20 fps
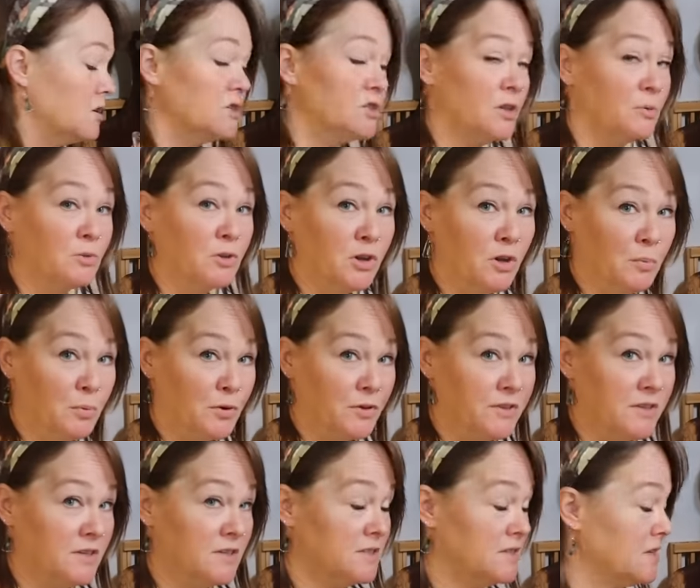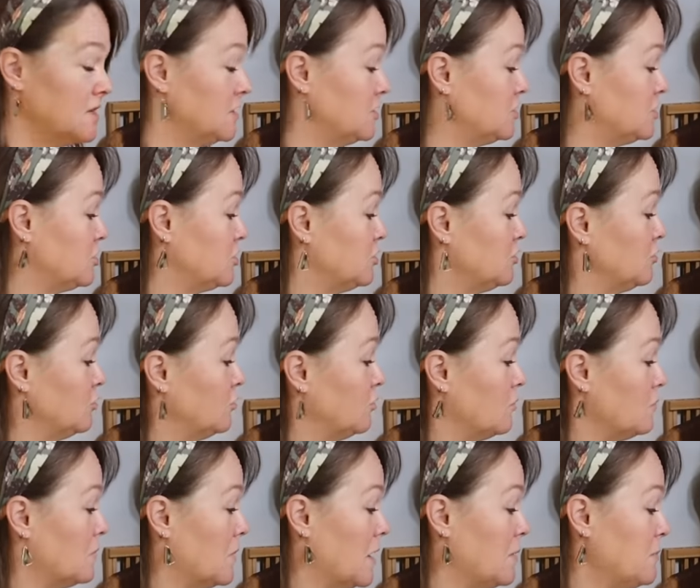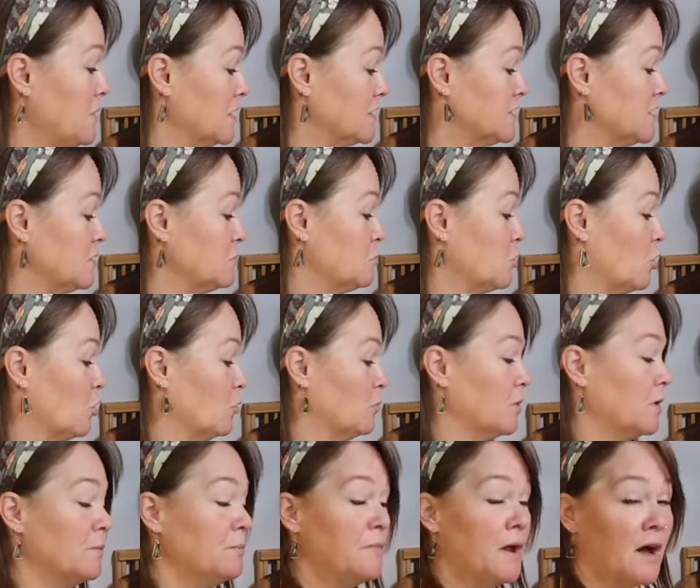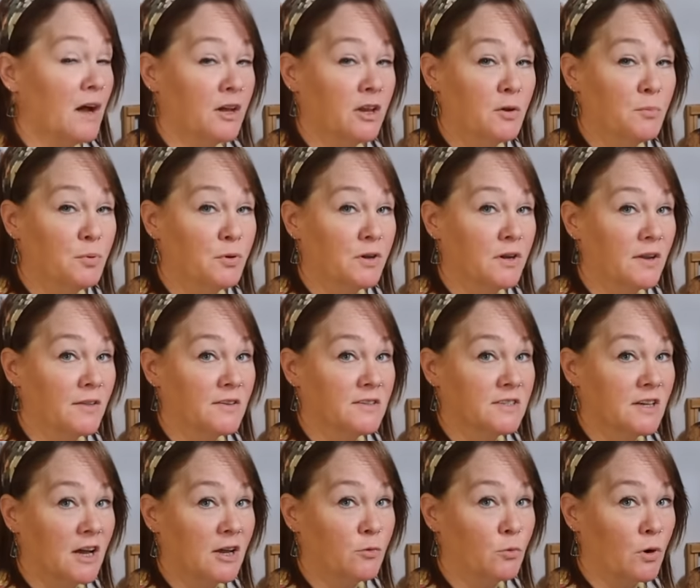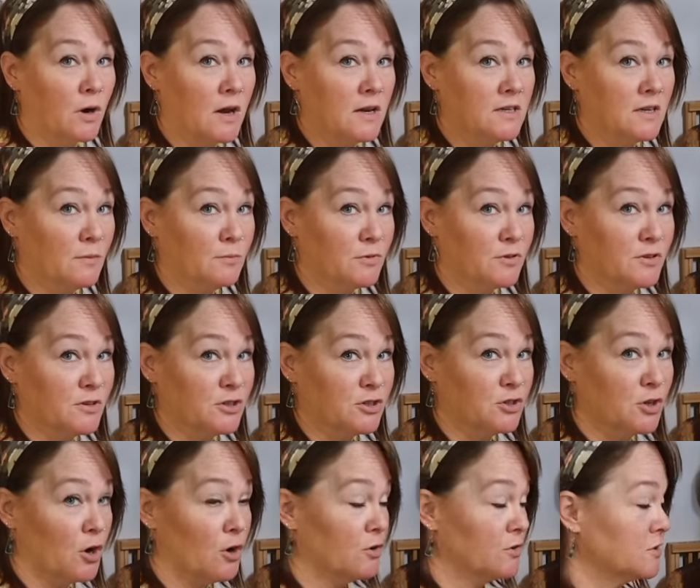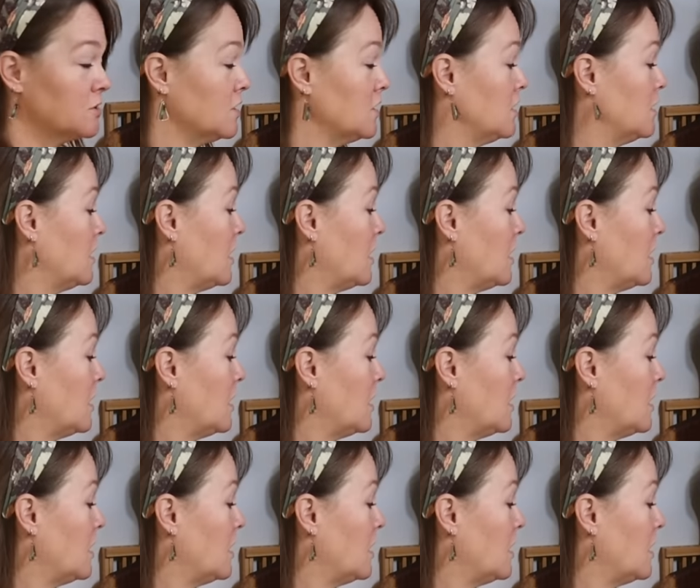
So I'm going to put this into my mixing bowl, but I'm not going to put it on the side where I dumped the salt.